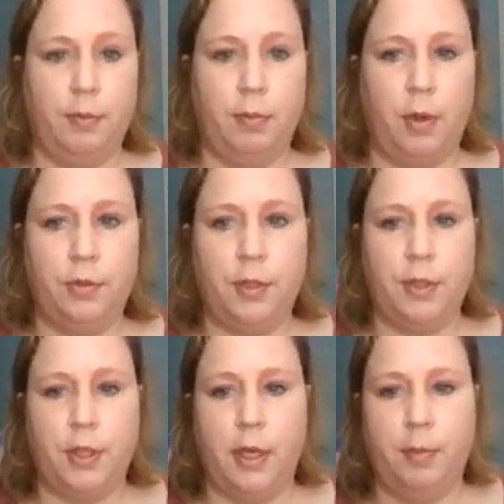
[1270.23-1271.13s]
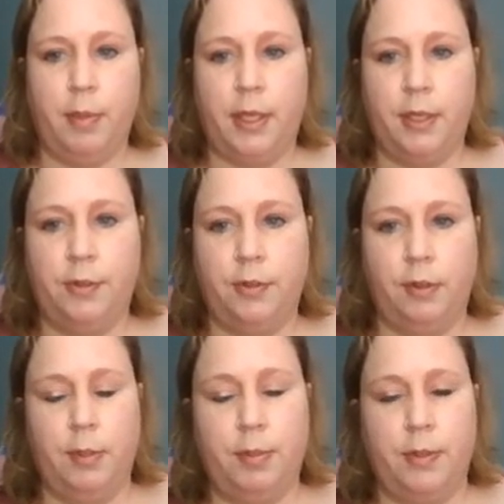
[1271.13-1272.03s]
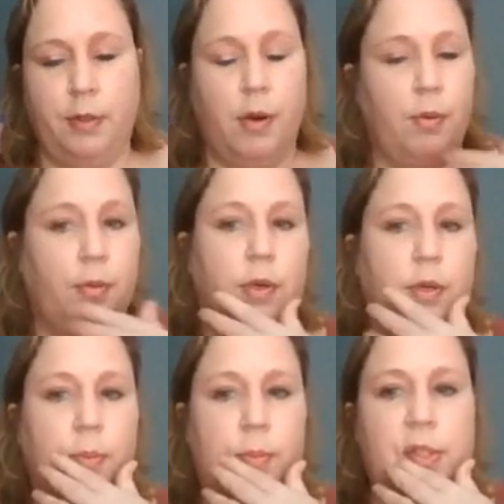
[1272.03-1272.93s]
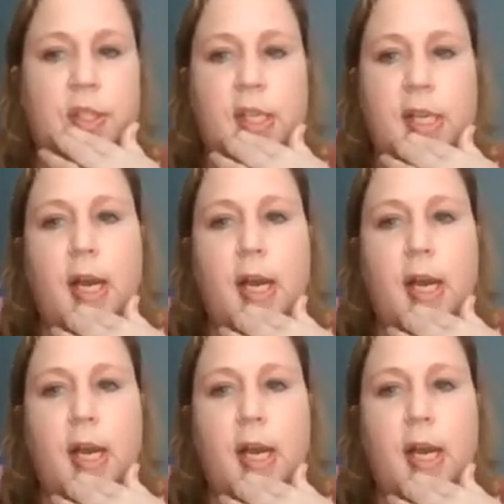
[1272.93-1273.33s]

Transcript: most of the time, my kids sleep in their own rooms.